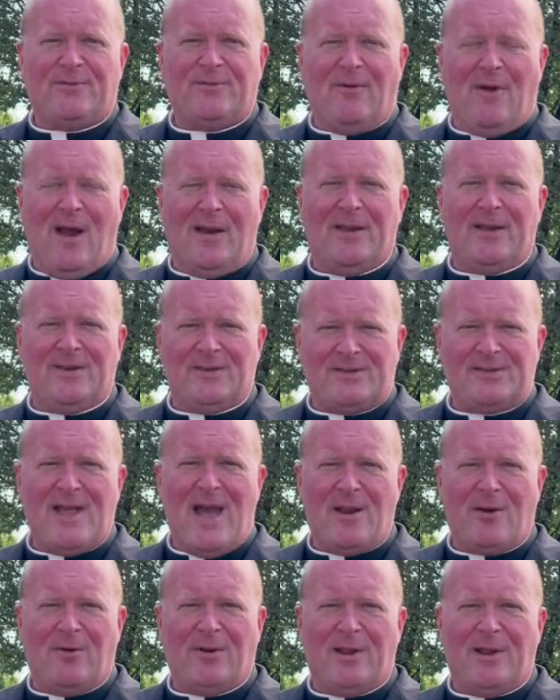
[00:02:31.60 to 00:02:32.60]
Friday and
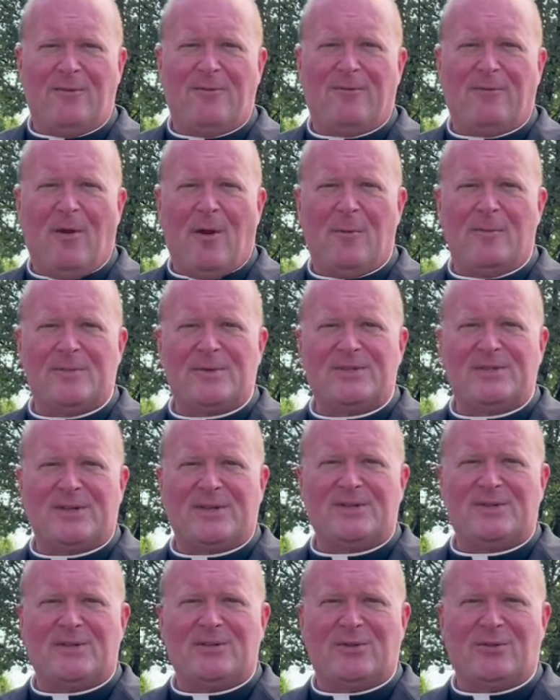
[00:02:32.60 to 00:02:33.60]
Saturday from
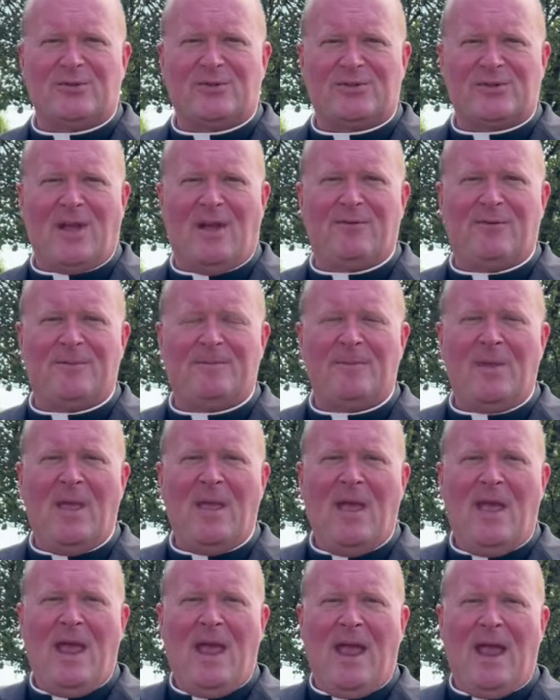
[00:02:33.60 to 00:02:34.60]
6 until 7.
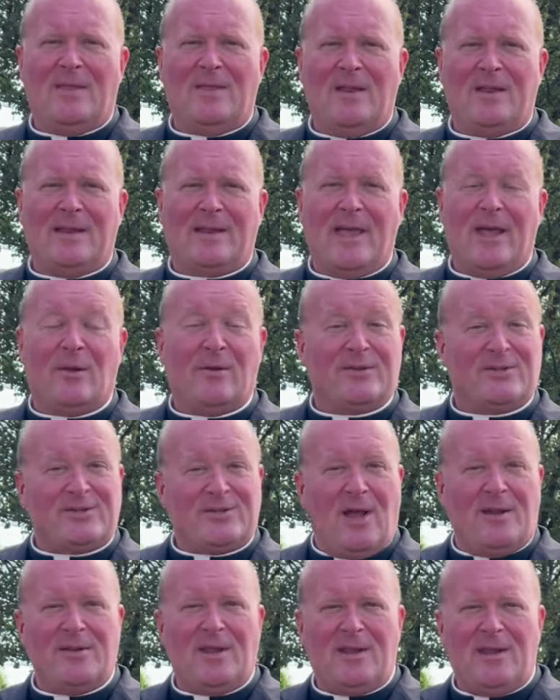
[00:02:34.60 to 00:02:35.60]
And then again on
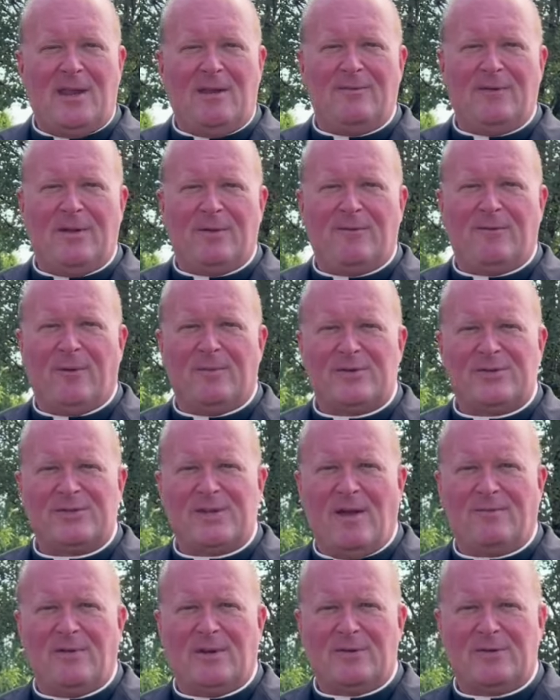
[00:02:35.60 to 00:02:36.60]
Sunday evening from
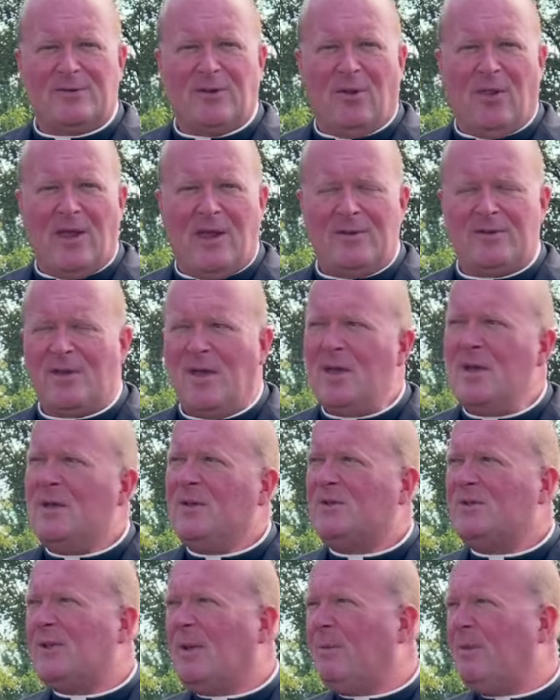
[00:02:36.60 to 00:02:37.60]
7 until 8.
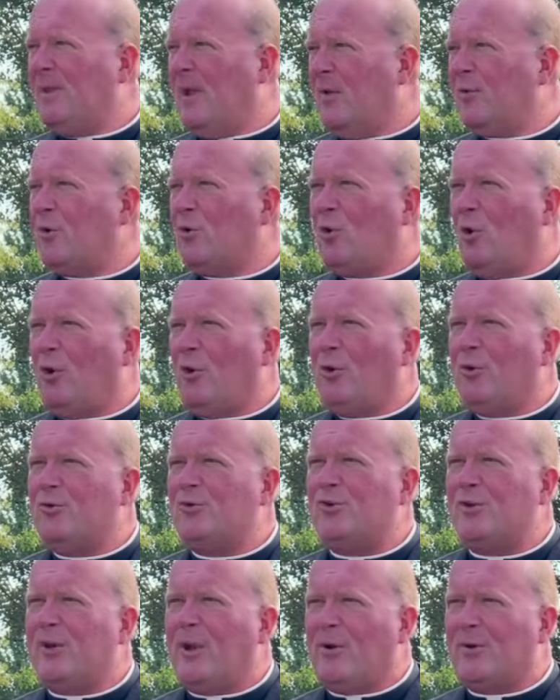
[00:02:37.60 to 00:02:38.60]
Some of the other
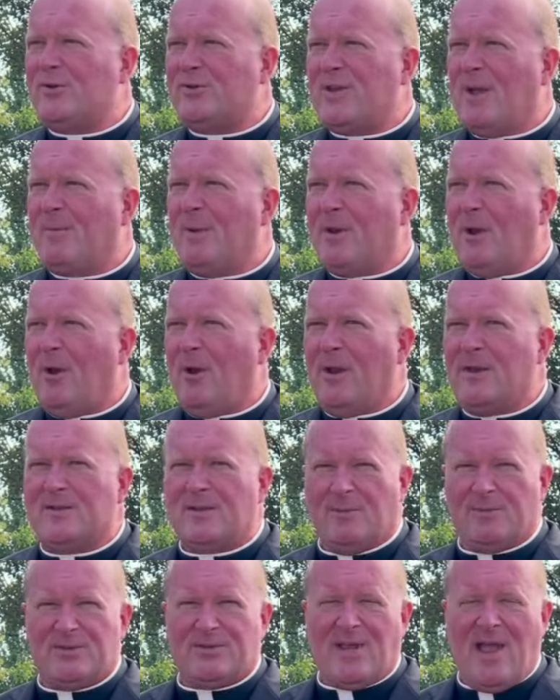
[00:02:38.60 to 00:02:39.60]
clergy, our seminarians,
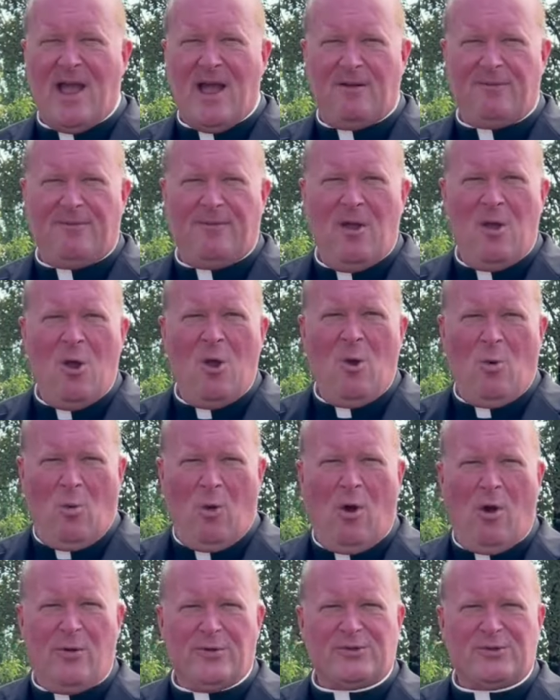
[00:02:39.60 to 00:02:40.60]
some staff, will
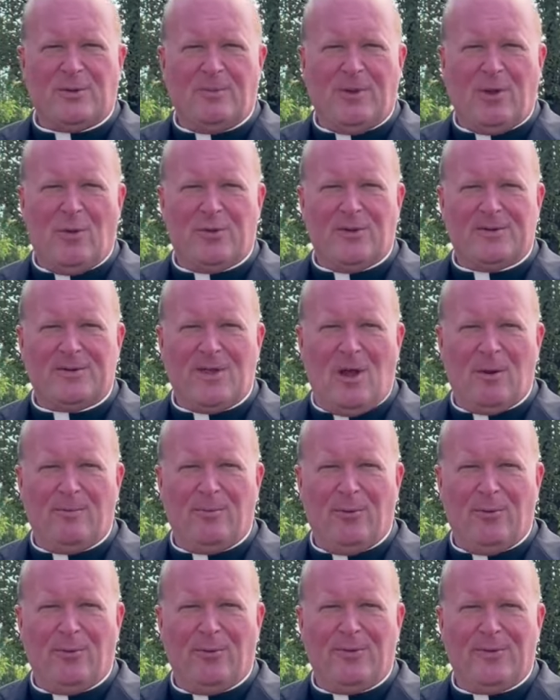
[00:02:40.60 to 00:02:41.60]
also be on the dunk
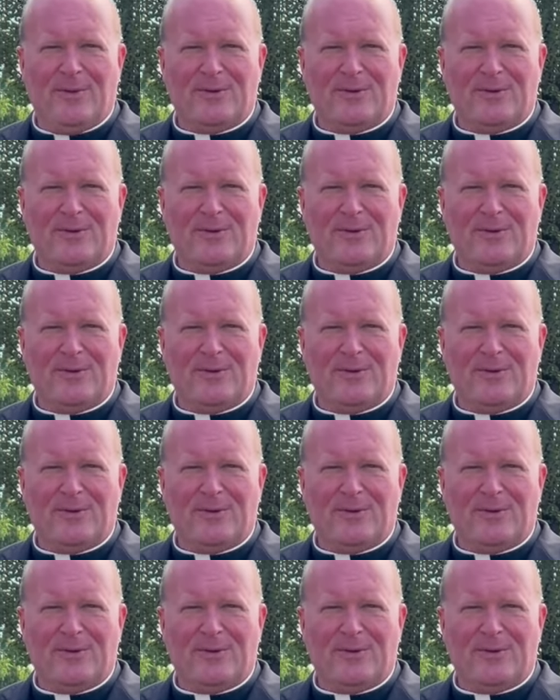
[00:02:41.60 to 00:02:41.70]
booth